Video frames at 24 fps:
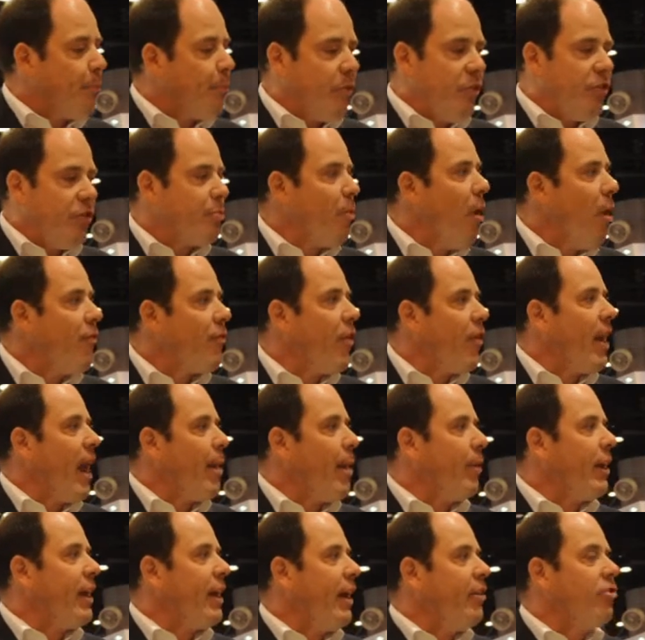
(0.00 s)
smartphone
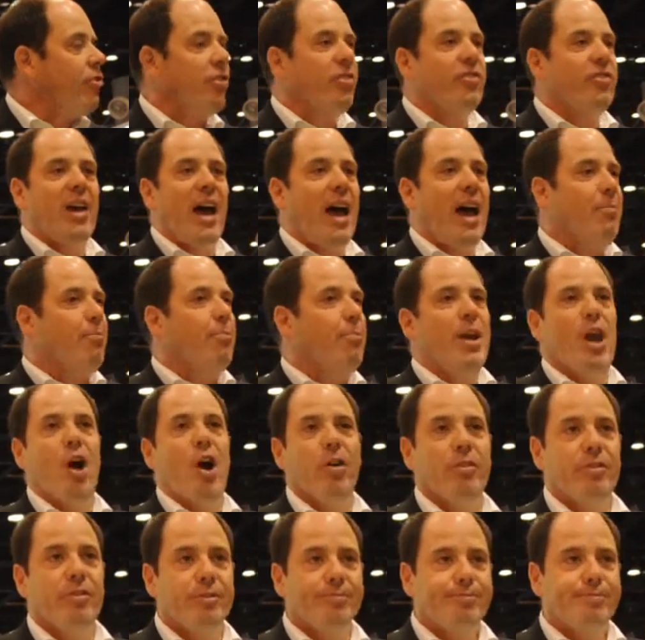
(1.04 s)
applications and
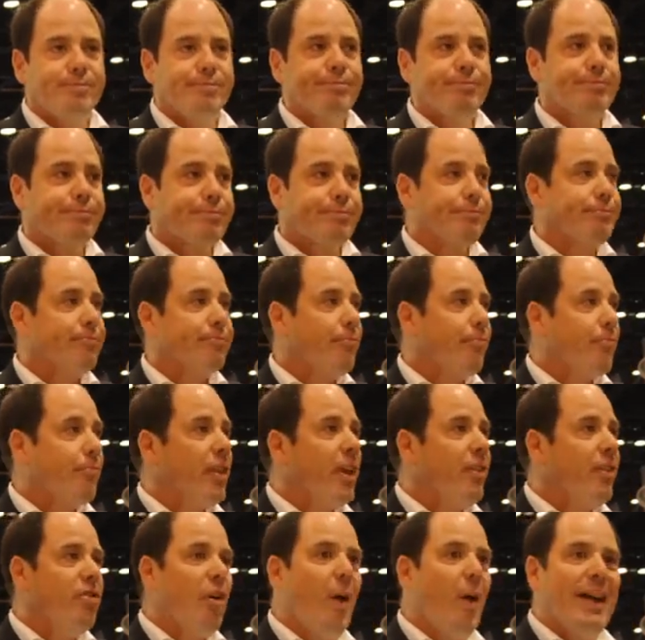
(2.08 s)
beyond.
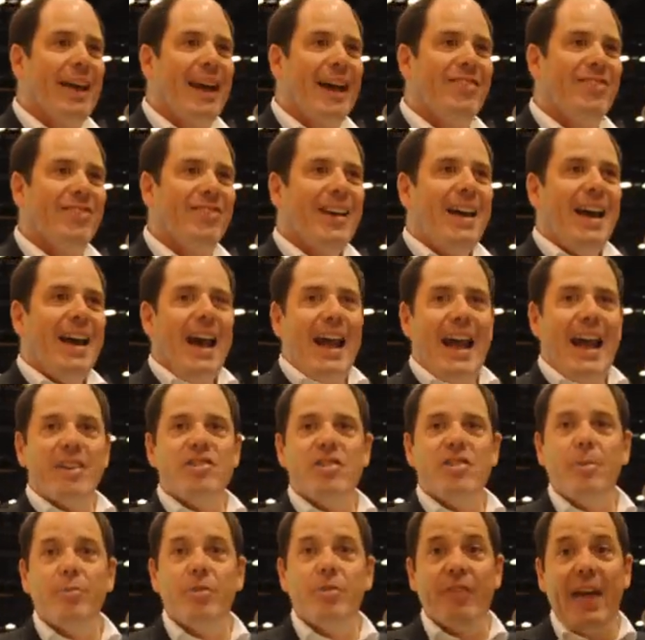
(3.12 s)
So I guess in
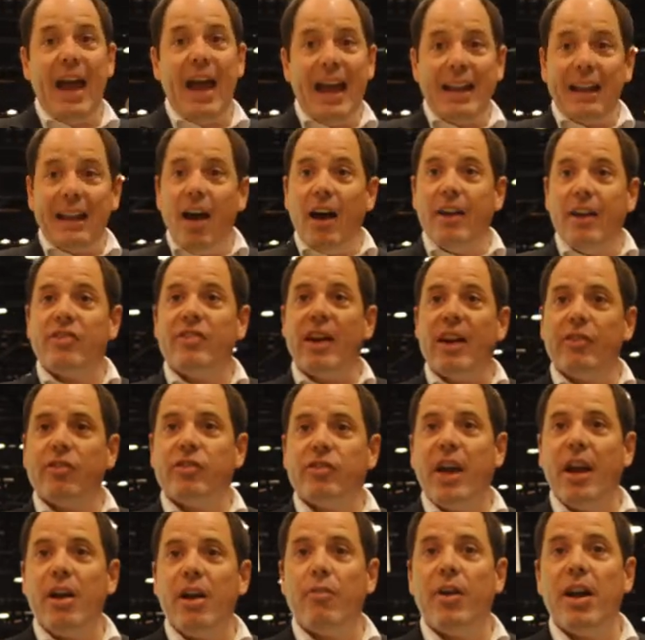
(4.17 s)
terms of the headlines, that's
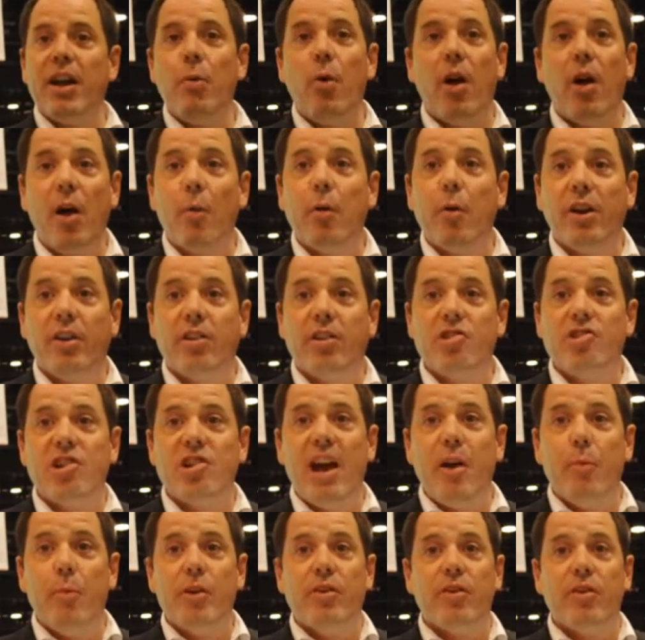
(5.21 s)
kind of really what I wanted to
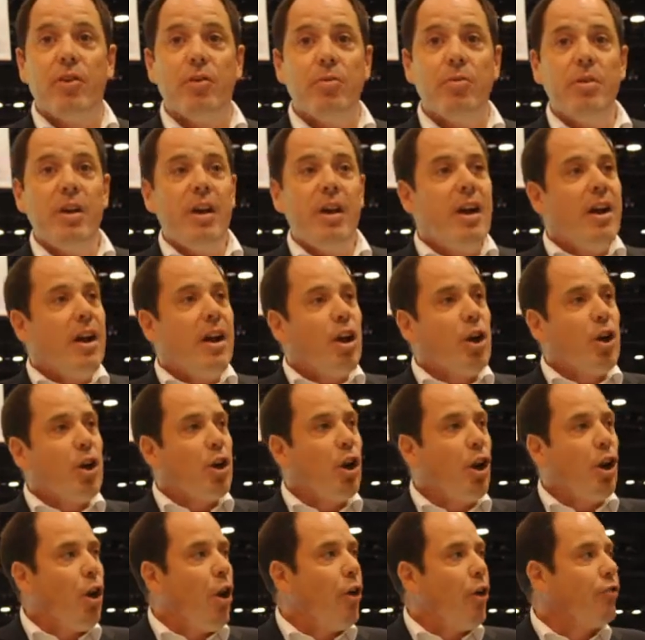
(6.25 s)
share with you.
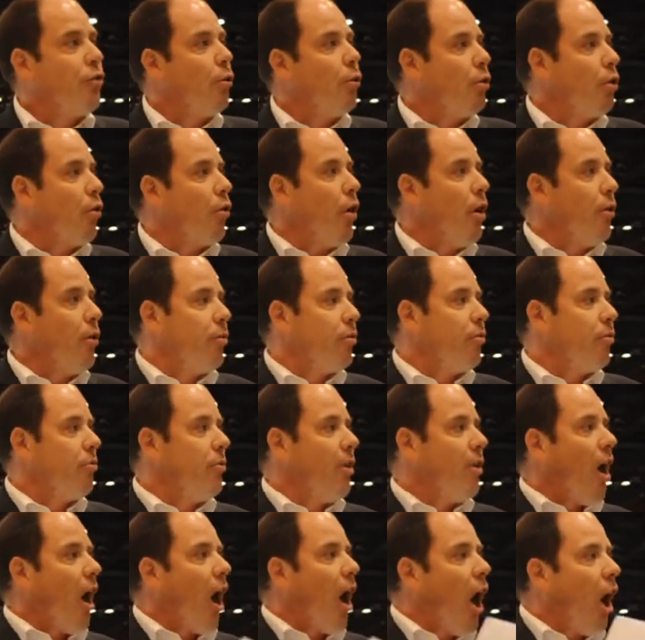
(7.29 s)
Colossal growth,
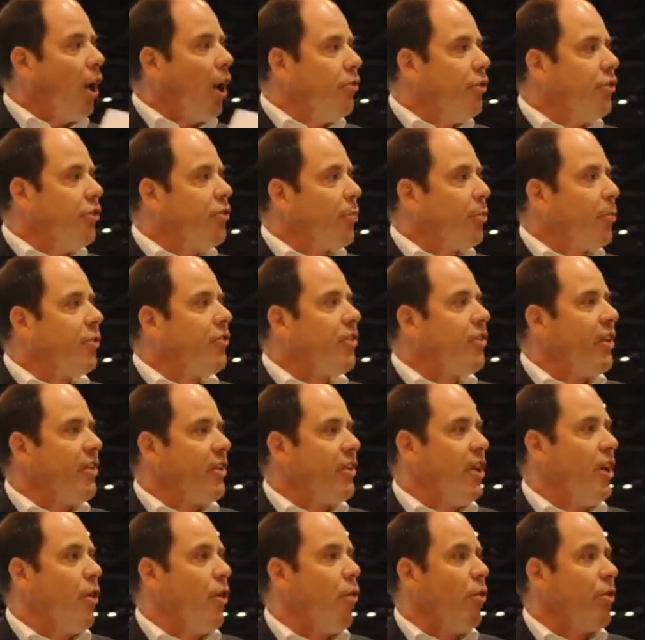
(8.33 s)
hundreds of
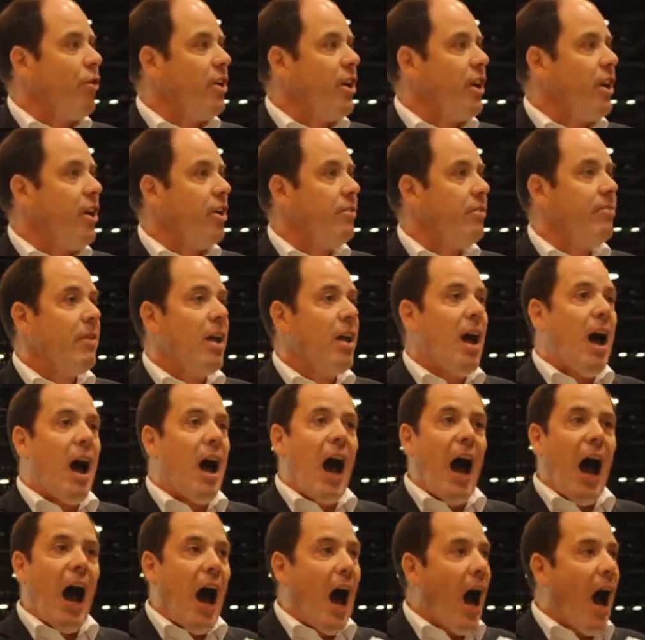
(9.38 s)
% year on year.
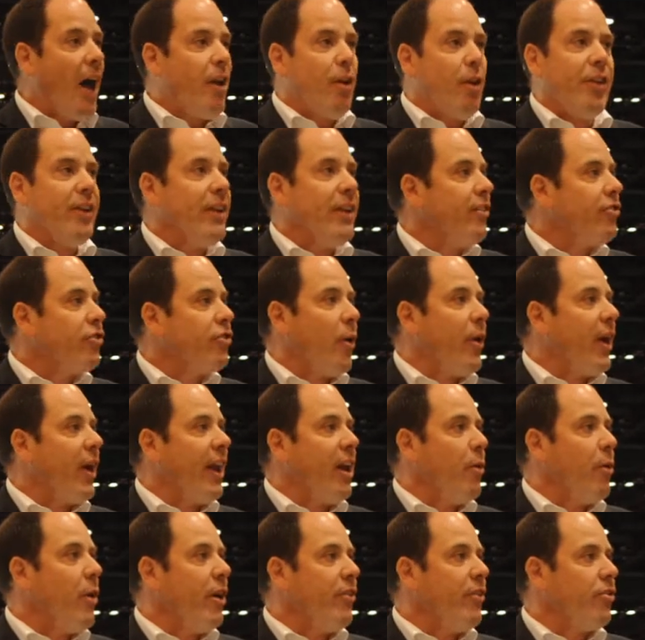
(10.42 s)
I don't think that's going
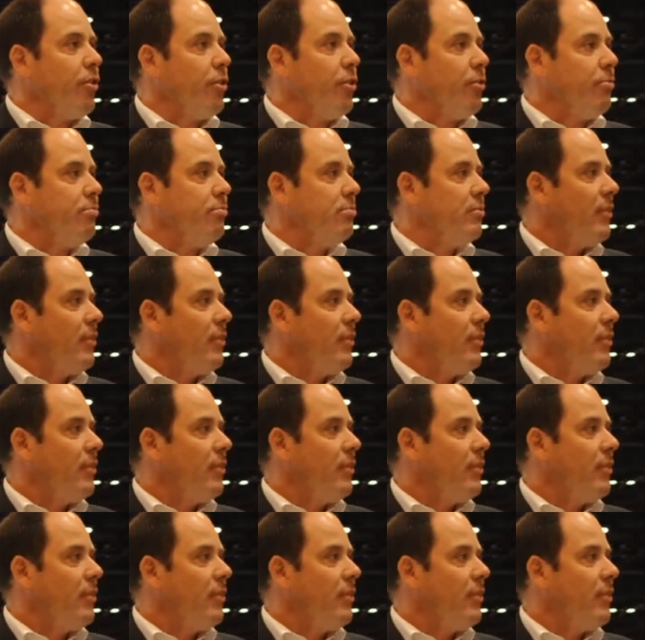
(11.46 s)
anywhere soon.